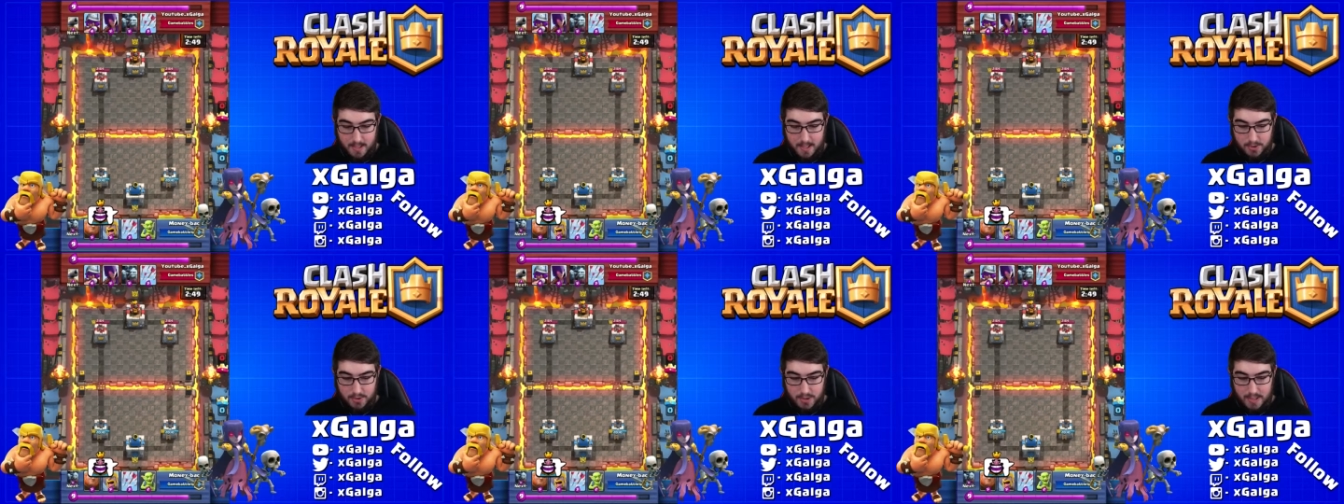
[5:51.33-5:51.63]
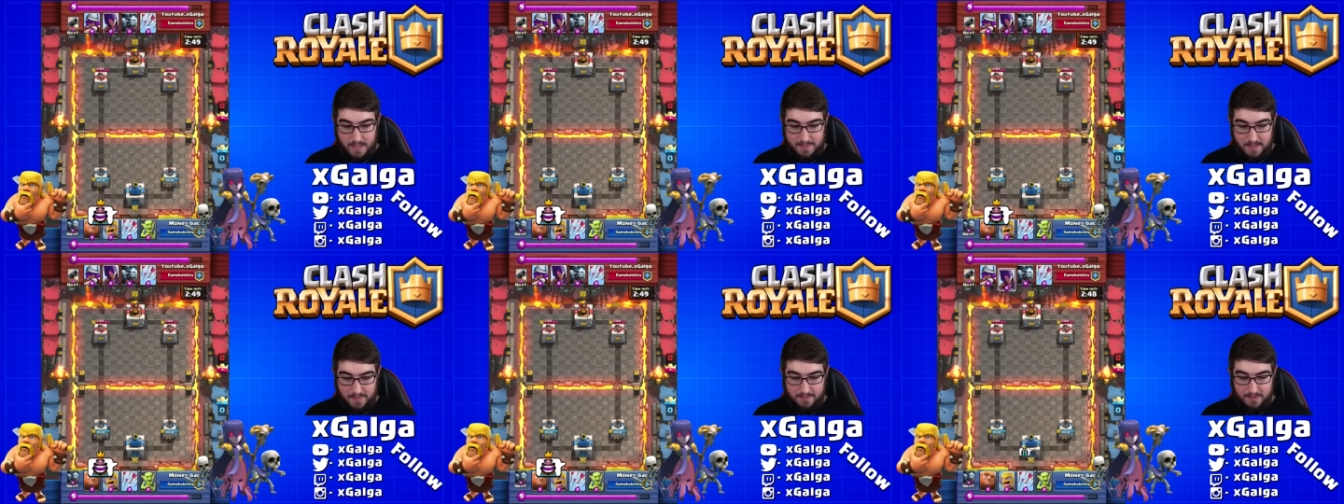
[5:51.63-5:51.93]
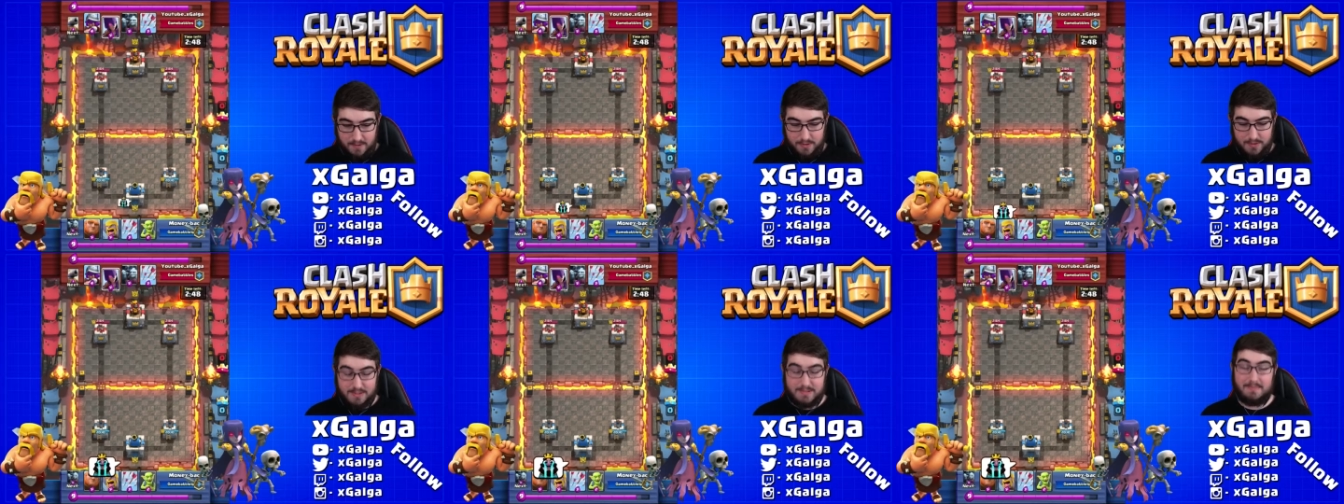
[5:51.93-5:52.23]
He drops
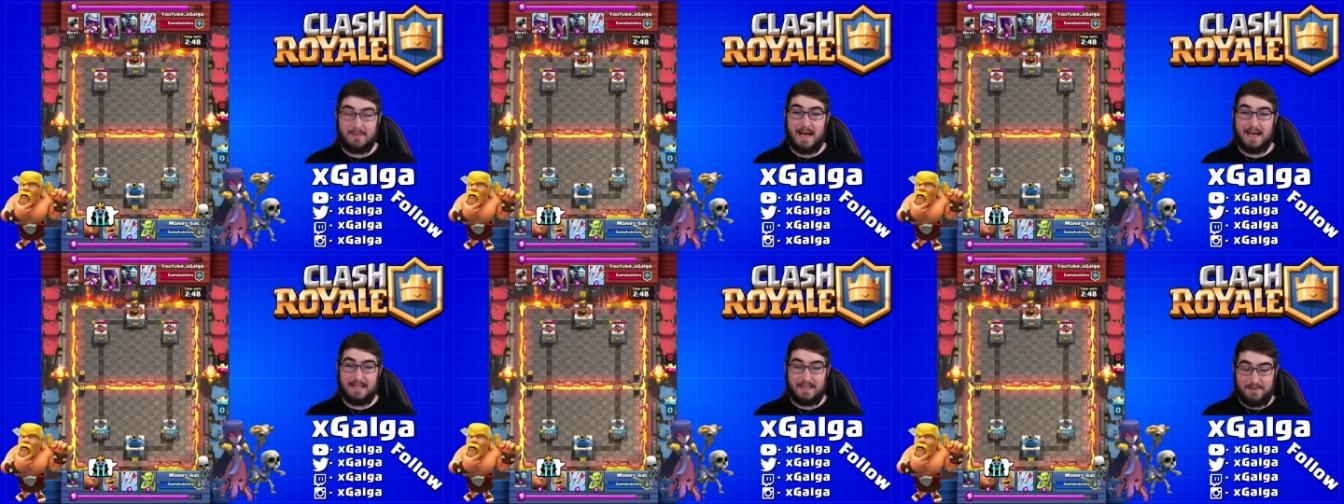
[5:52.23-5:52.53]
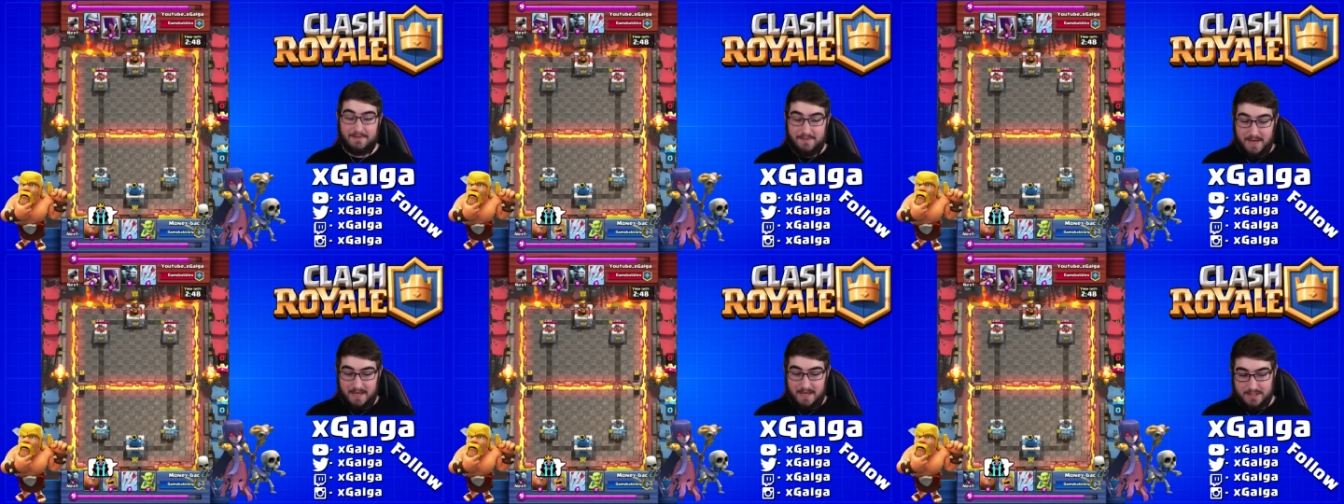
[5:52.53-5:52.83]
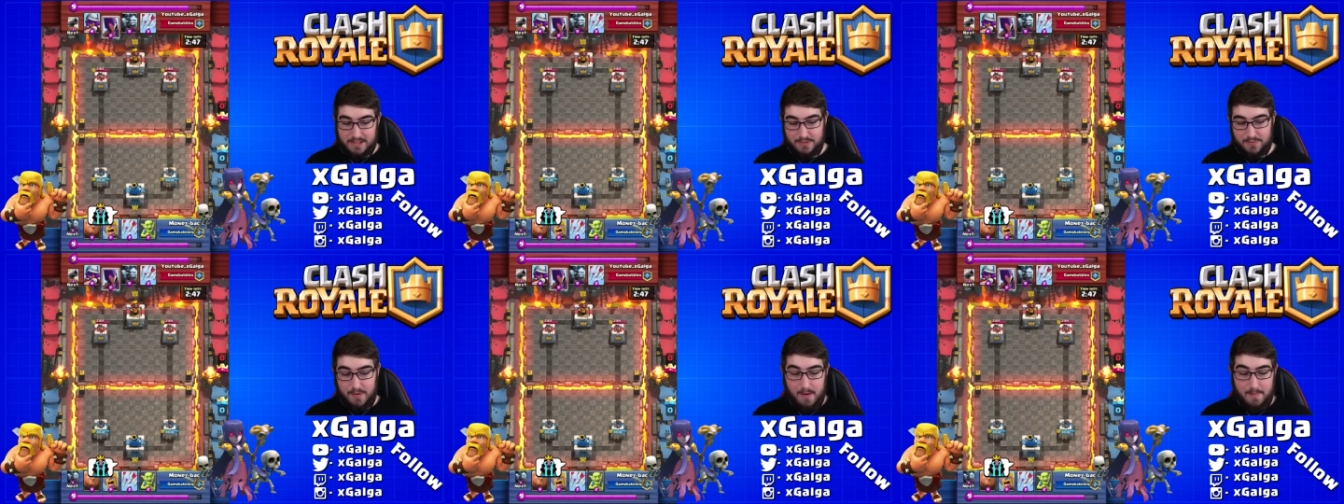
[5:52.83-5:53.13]
off a little smiley
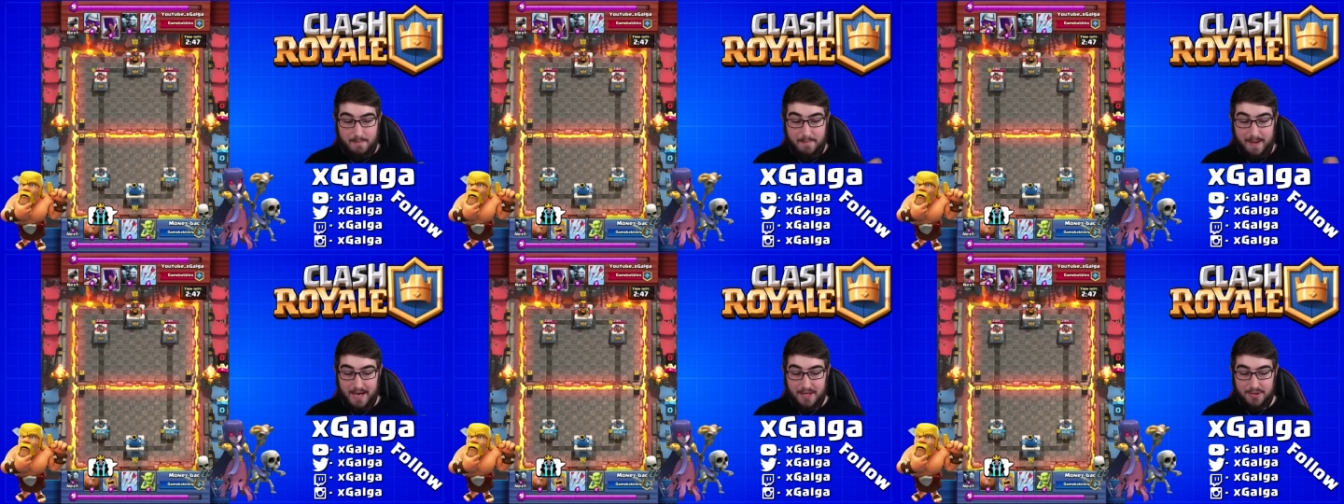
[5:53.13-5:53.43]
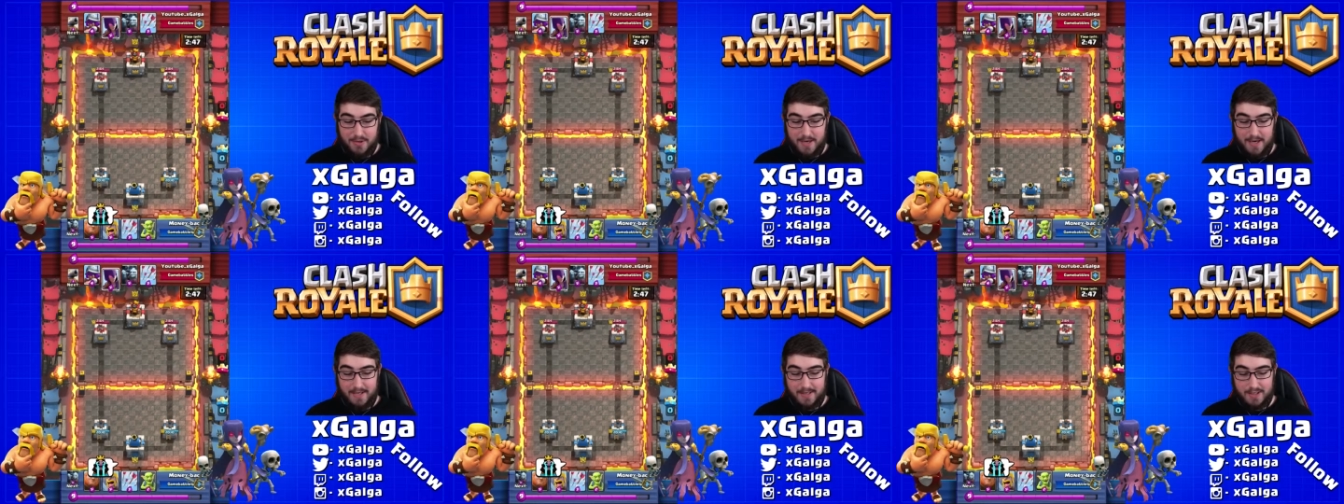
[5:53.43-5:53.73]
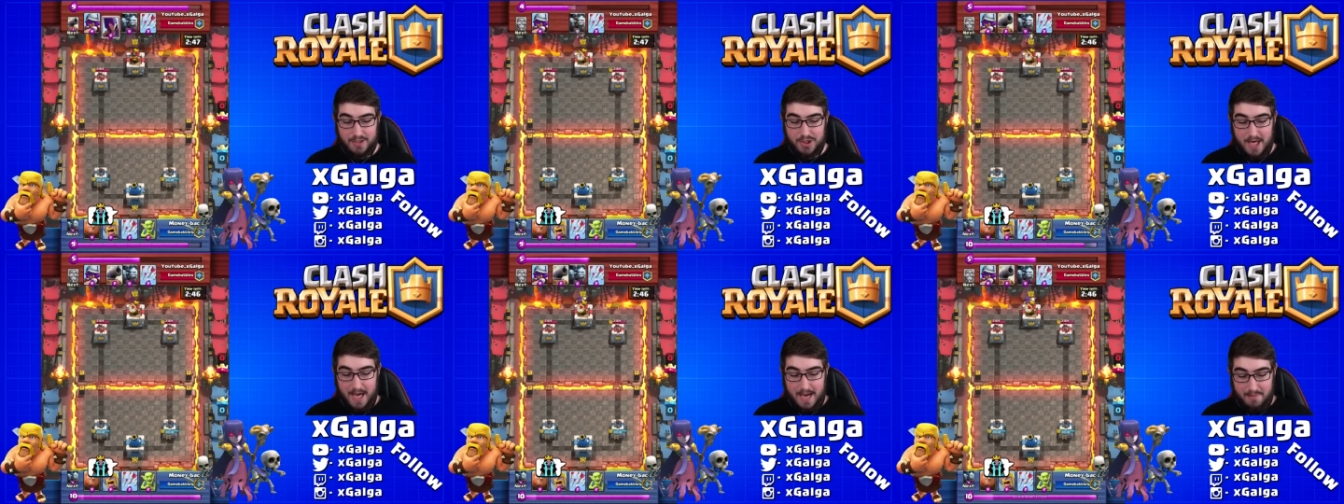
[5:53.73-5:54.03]
face because we were bantering
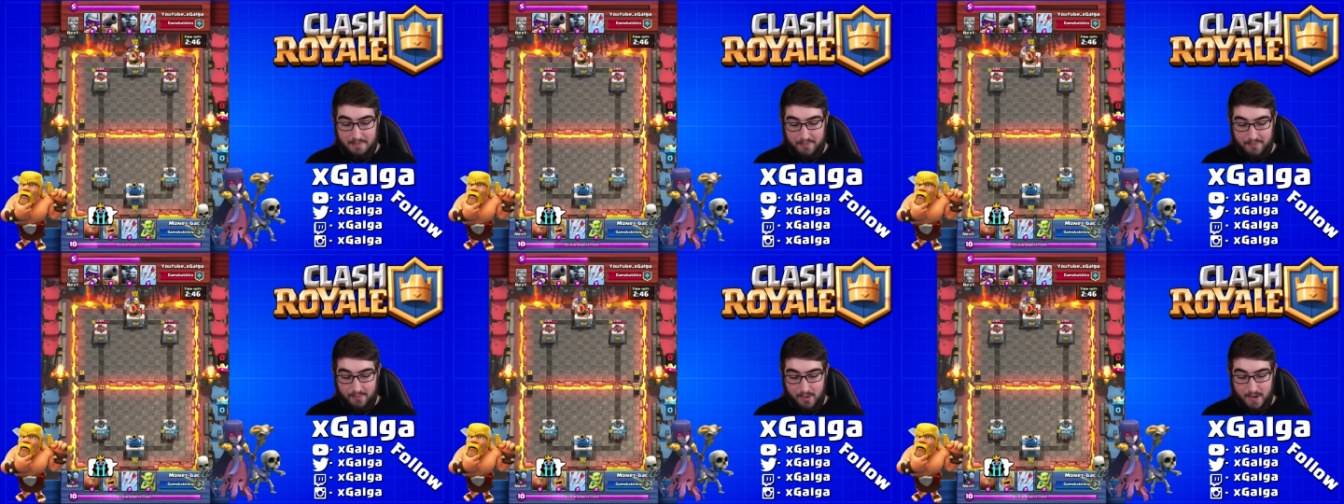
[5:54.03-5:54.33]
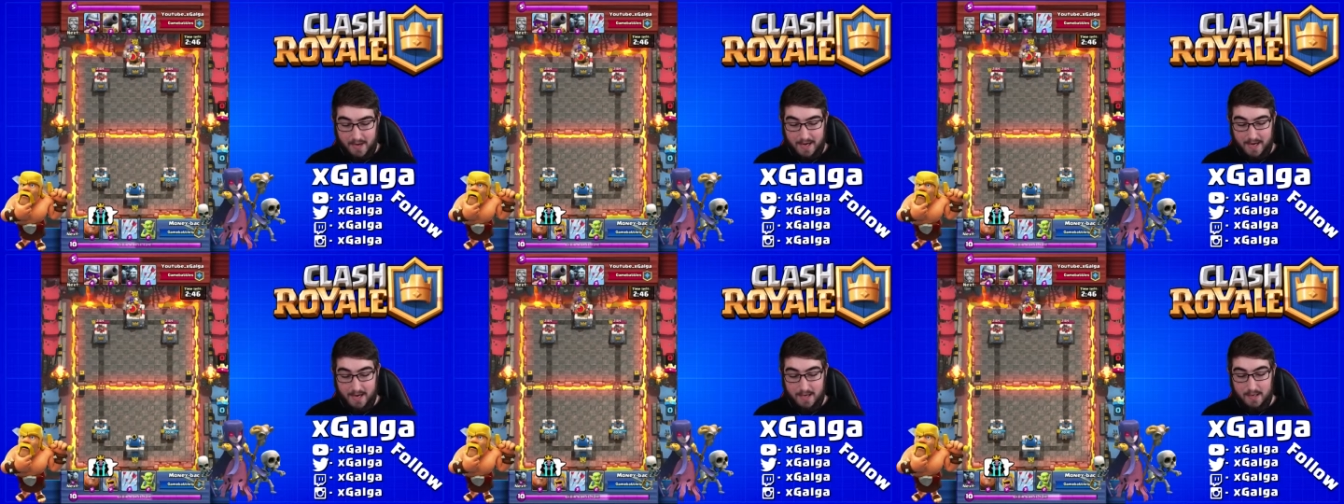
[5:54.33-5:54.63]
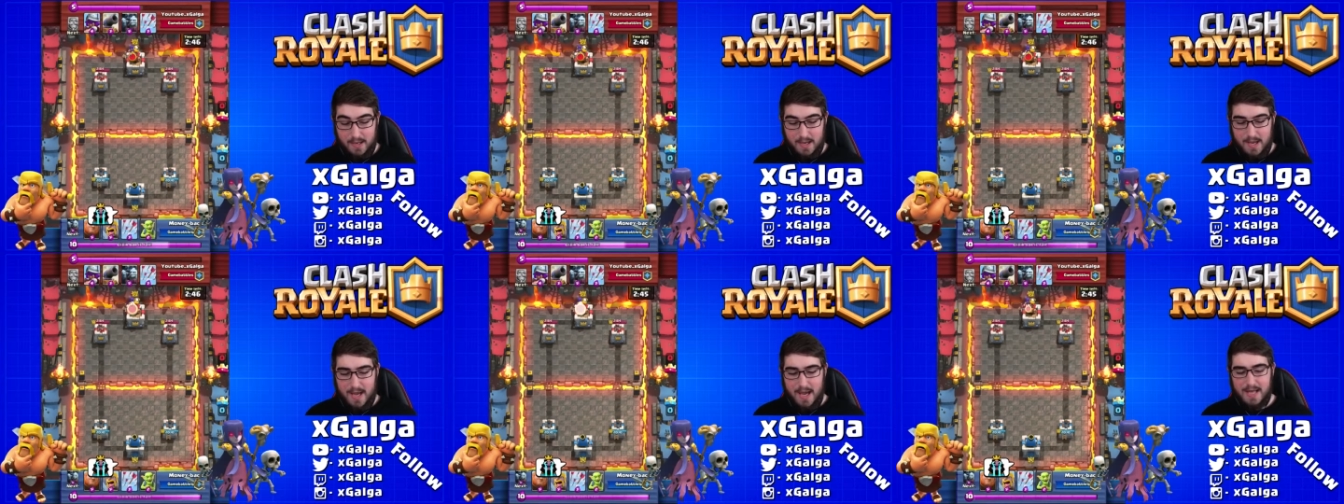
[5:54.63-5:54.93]
in the chat
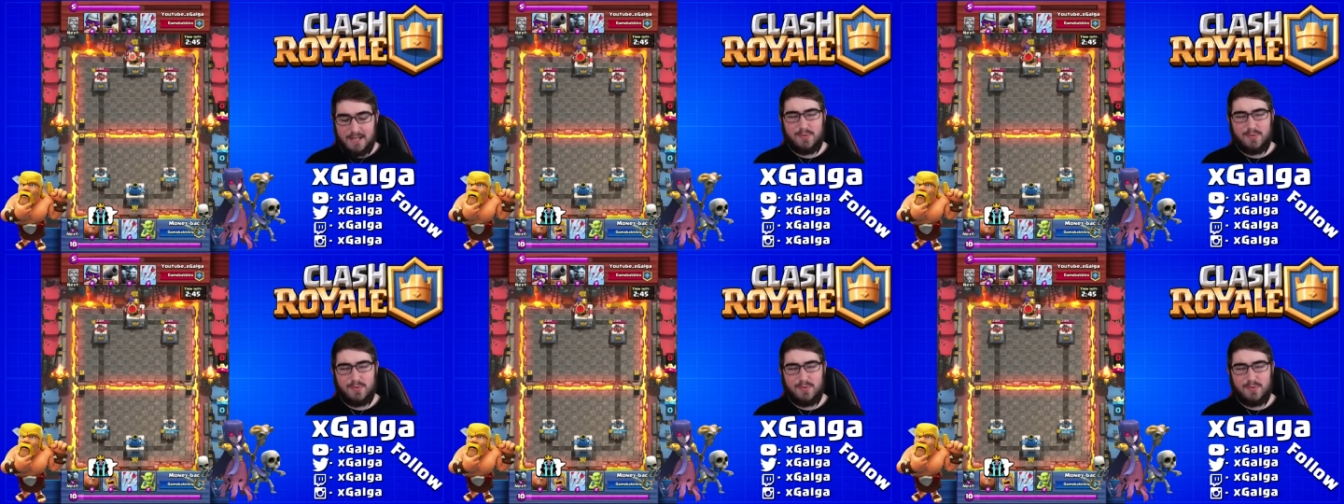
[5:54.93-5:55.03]
beforehand.